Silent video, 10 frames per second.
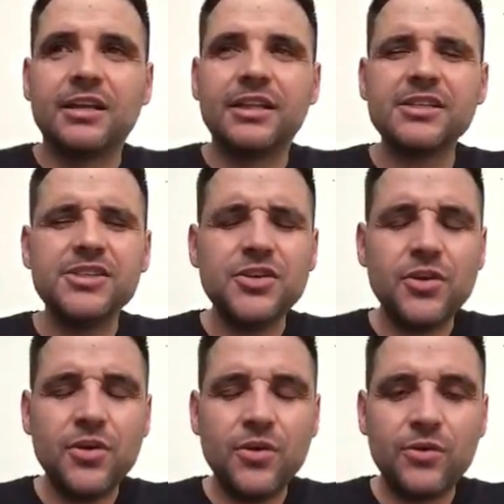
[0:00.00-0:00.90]
does
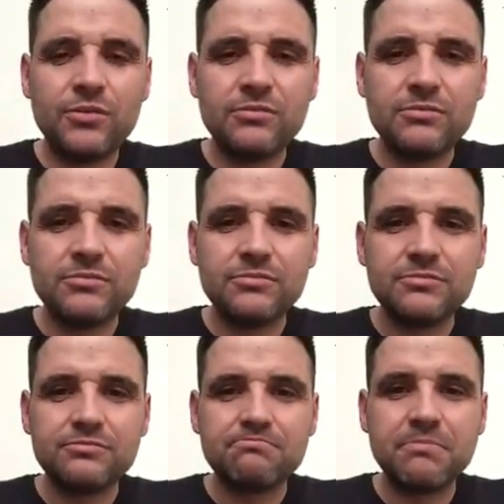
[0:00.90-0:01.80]
your
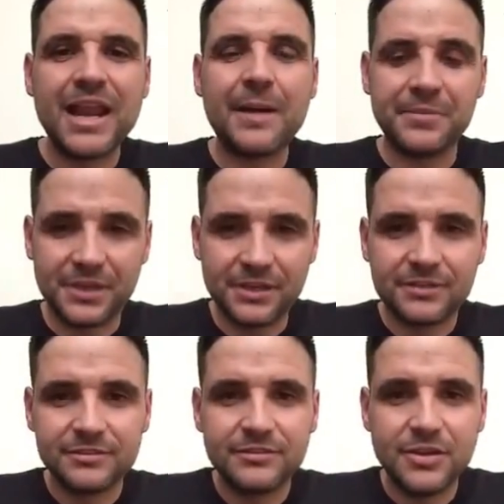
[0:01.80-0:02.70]
plumber
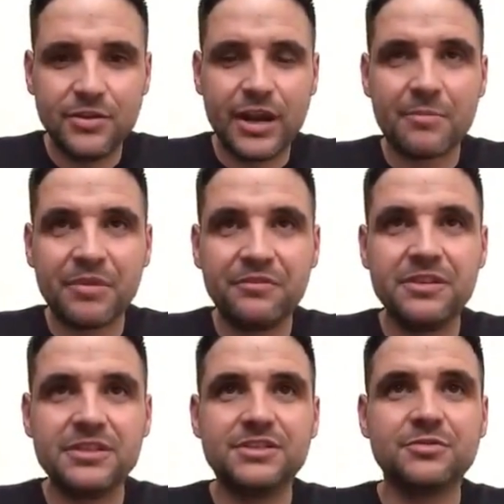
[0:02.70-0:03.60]
who come and
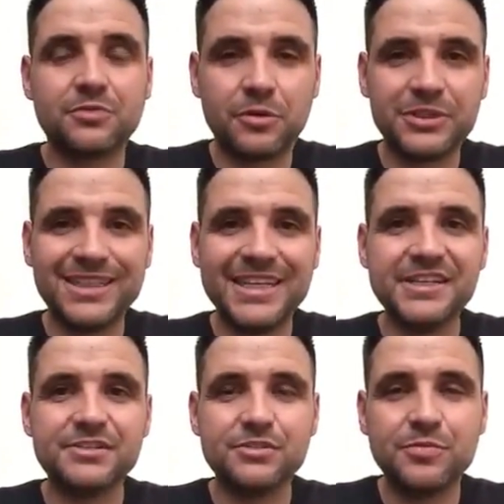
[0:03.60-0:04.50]
visit your property
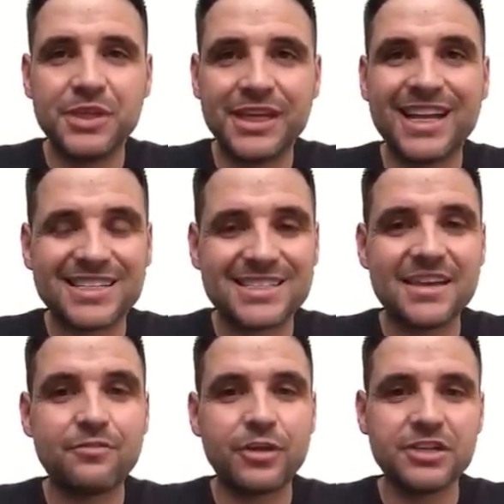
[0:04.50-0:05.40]
needs to be gas
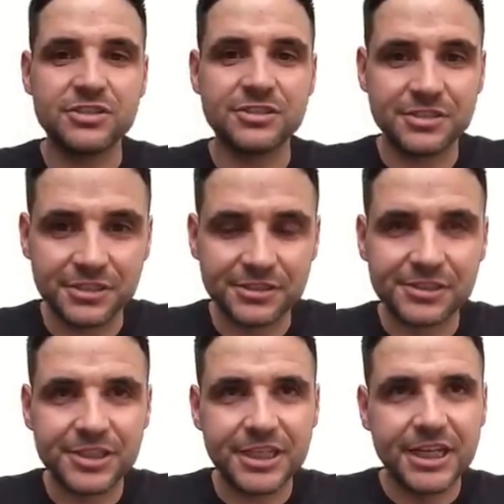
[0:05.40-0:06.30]
safe registered?
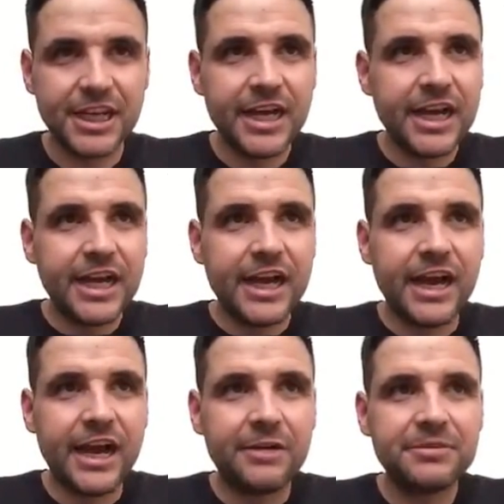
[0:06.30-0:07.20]

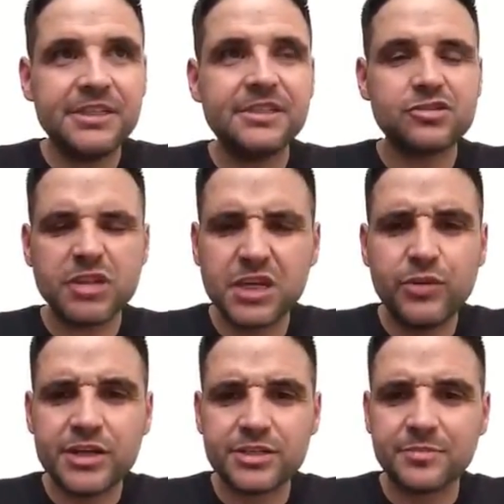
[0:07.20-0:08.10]
This is a tricky
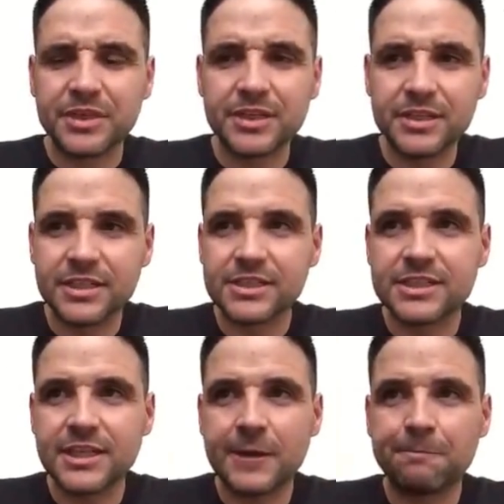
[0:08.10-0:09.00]
question because